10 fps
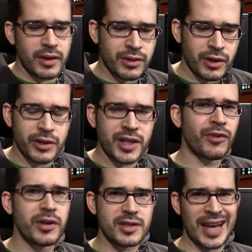there are
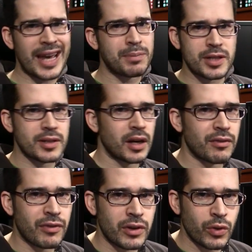different types
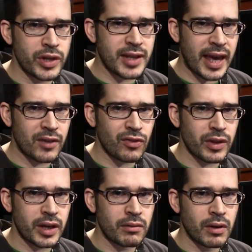of noise
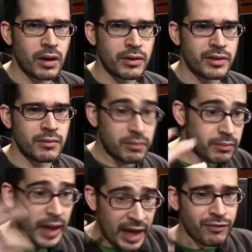canceling uh,
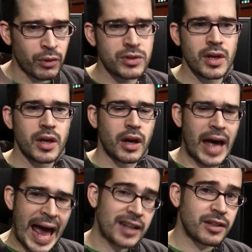headphones,
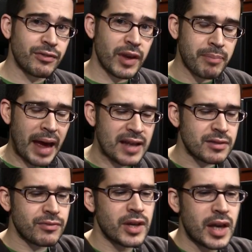uh, active and
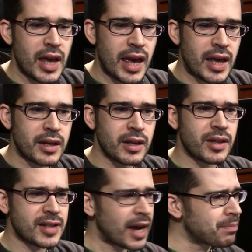passive. And
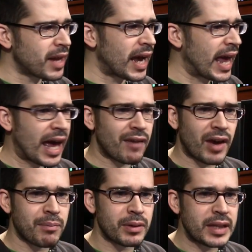the type that I
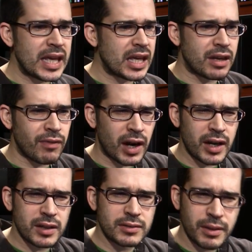have, I believe, I,
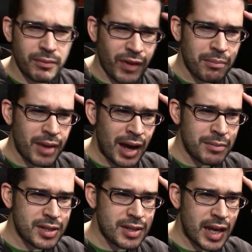if I'm
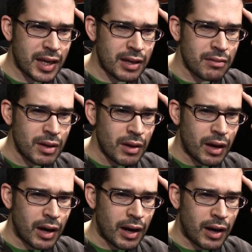not mistaken,
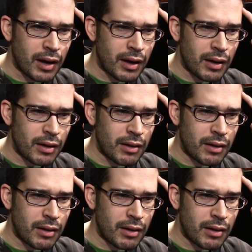uh,